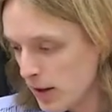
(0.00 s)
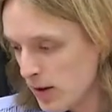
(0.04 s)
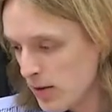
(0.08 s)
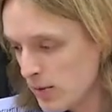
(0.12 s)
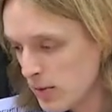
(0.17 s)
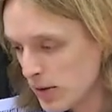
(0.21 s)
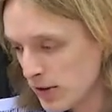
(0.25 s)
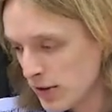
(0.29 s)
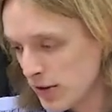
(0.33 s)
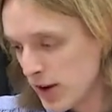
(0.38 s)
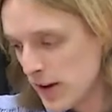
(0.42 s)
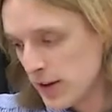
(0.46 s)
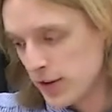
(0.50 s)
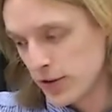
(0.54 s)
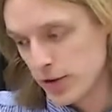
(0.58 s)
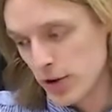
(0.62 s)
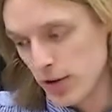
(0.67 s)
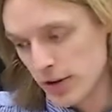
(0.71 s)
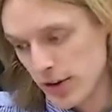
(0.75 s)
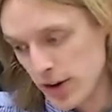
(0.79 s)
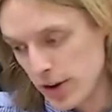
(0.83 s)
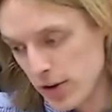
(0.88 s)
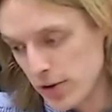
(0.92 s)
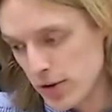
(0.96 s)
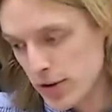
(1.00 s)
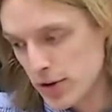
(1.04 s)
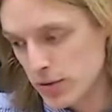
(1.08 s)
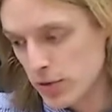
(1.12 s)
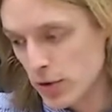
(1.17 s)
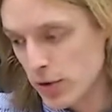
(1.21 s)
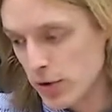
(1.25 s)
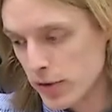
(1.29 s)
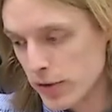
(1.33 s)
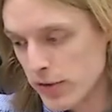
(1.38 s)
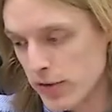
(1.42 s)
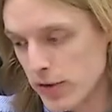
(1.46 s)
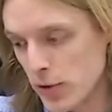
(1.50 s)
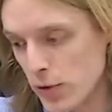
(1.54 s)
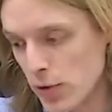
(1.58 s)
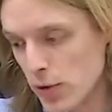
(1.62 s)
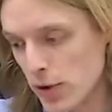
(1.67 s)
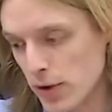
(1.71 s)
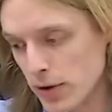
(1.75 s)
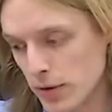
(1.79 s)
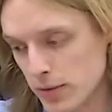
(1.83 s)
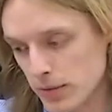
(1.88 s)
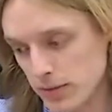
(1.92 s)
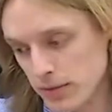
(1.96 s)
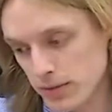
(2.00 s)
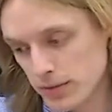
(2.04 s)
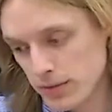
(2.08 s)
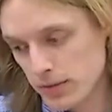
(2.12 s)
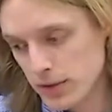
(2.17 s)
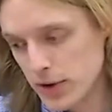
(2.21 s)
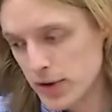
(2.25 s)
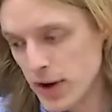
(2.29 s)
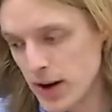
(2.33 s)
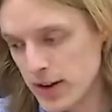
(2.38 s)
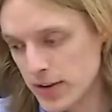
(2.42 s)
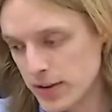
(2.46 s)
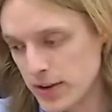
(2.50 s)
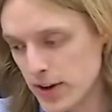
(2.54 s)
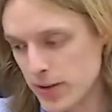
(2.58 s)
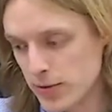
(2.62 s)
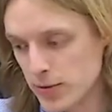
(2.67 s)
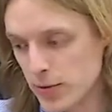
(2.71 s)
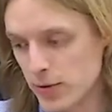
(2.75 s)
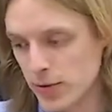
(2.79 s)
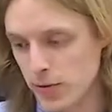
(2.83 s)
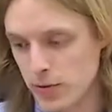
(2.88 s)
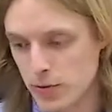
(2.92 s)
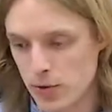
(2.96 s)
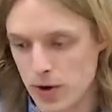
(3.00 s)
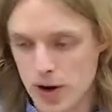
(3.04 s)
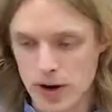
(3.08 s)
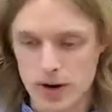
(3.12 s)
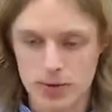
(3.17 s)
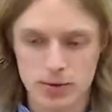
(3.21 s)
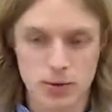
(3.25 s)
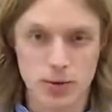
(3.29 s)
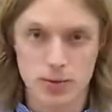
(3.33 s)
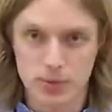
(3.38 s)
We'll say the Soviet Union rolled a 4, the United States rolled a 1.